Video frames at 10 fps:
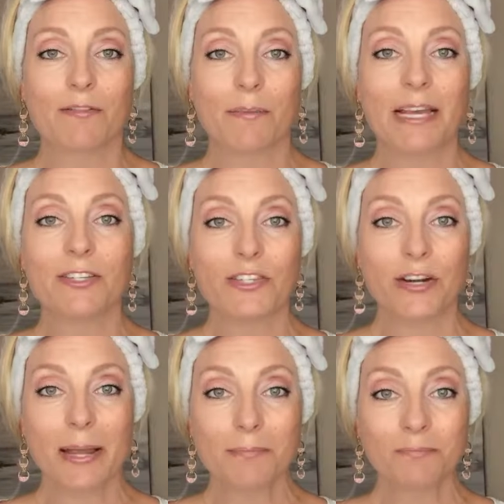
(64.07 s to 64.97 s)
from
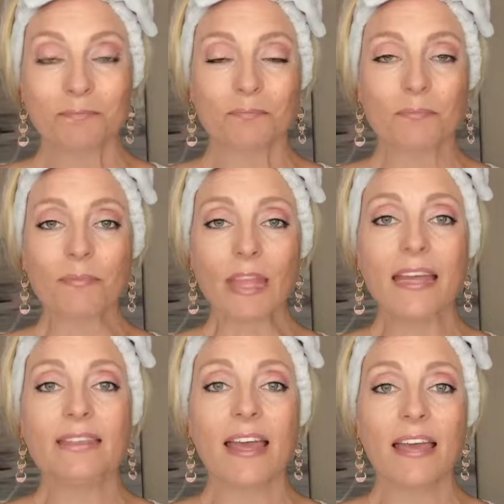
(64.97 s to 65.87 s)
yesterday
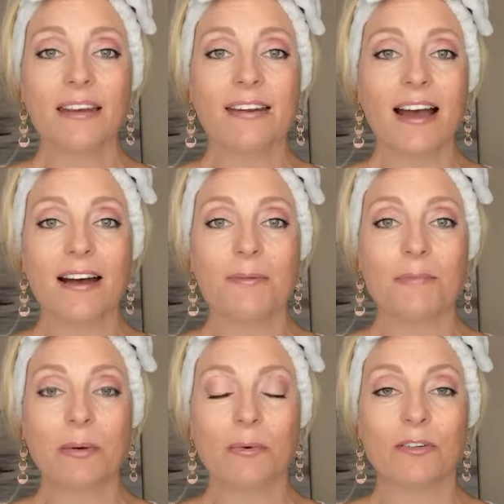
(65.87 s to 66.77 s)
and then um,
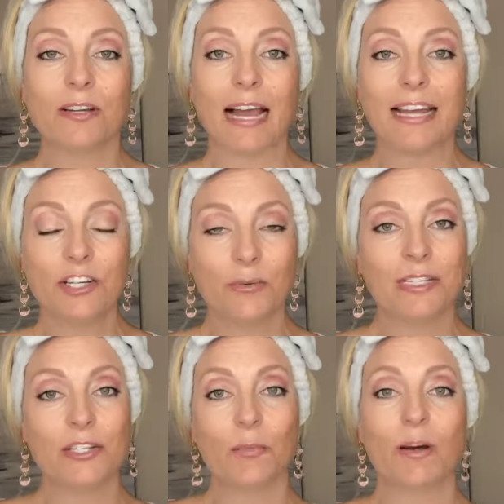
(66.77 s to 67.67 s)
it will guide you
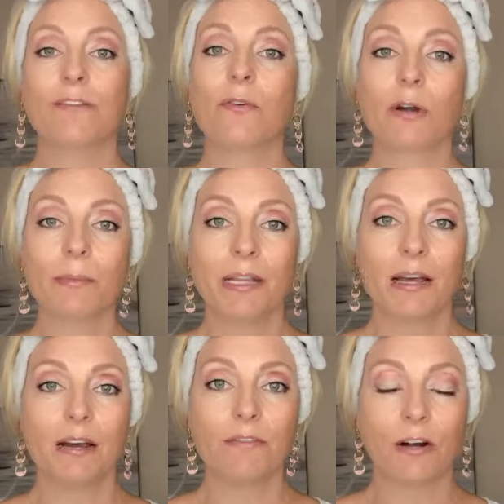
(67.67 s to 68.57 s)
into what
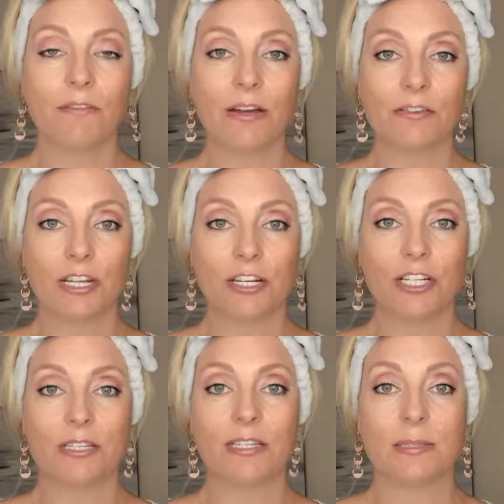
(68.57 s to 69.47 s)
formula of our
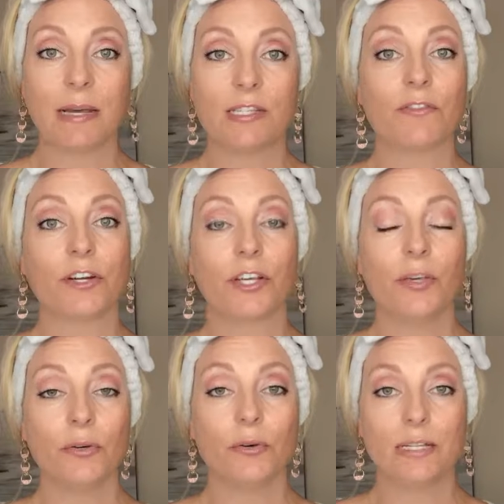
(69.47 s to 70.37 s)
foundations is best for
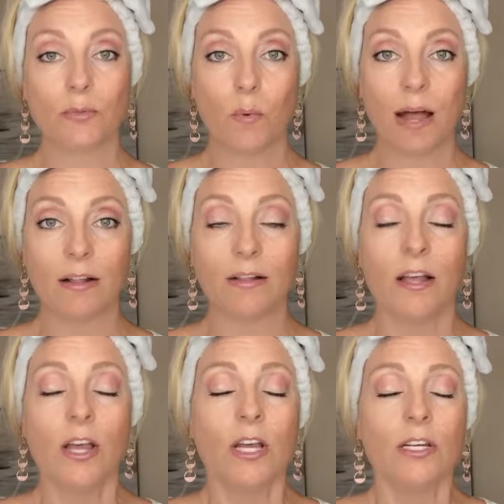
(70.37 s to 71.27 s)
you as well.
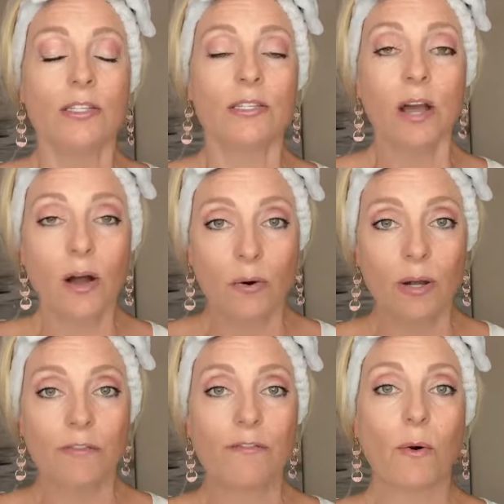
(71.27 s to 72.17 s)
So
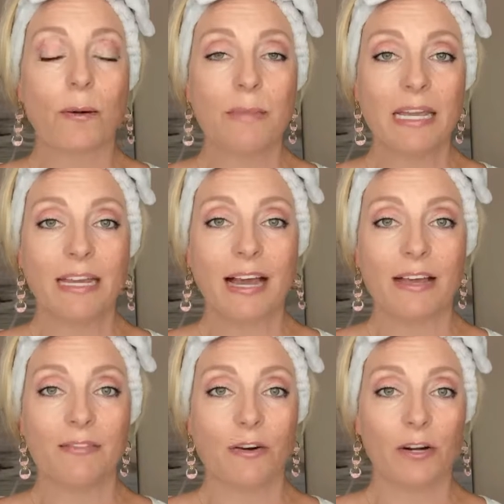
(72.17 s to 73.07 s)
for me, I
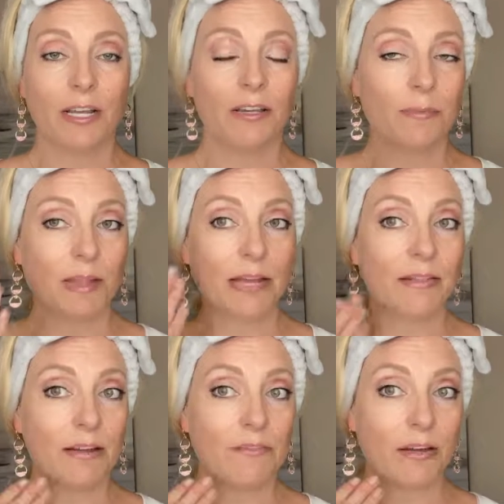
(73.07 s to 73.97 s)
have already applied
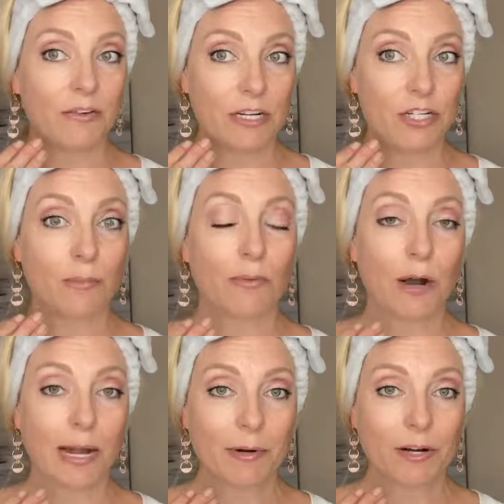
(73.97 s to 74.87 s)
that foundation
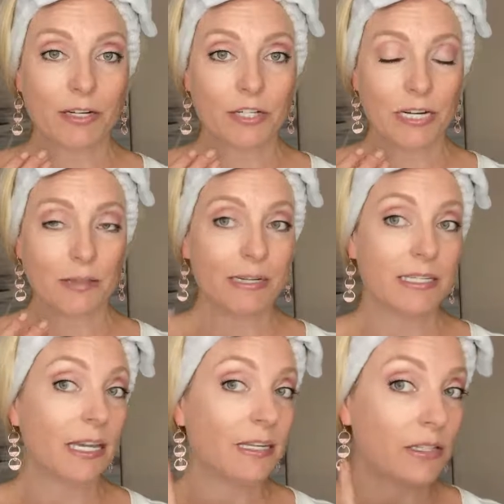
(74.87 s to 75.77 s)
primer underneath my
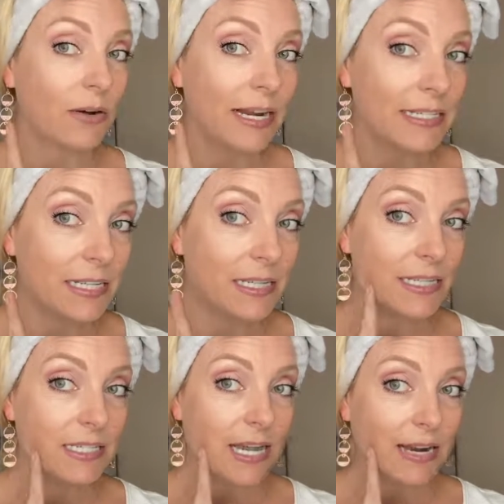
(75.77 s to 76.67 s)
skin. So I did
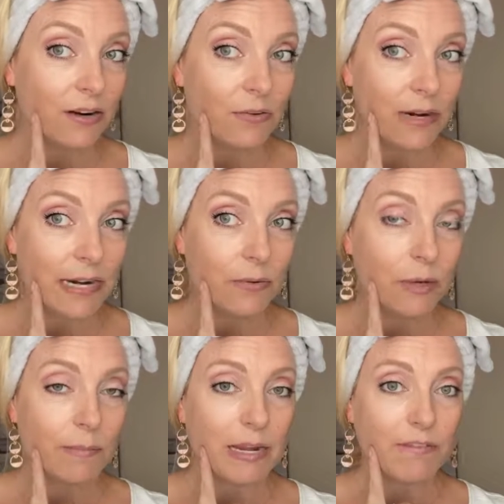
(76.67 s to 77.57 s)
this side already
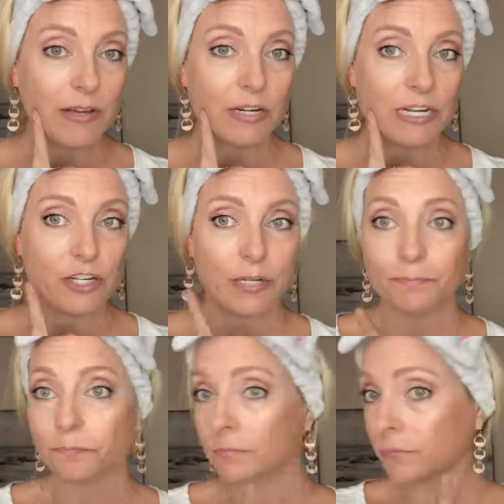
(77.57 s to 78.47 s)
with my foundation.